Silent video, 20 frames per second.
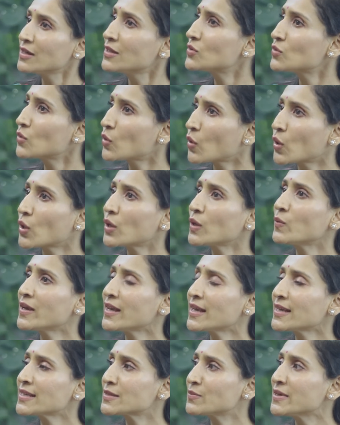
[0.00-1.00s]
to
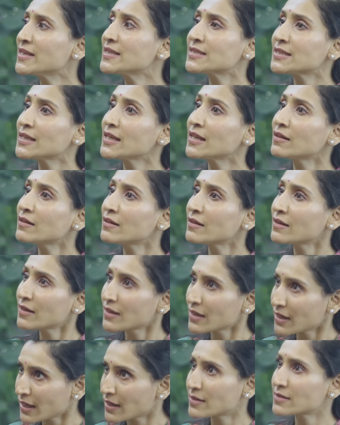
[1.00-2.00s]
always be seen
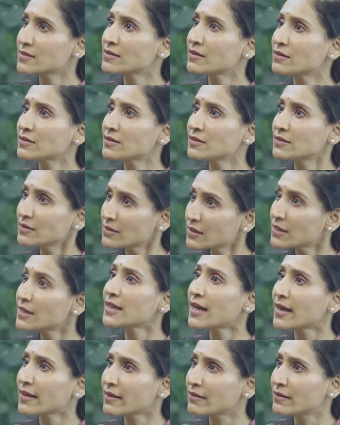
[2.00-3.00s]
in a certain
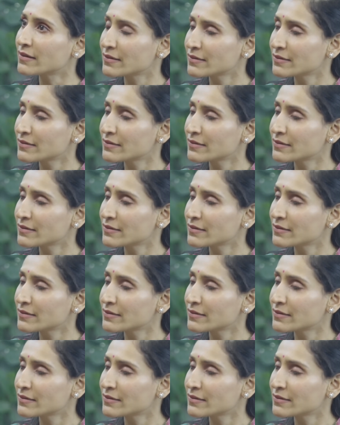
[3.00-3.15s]
attire?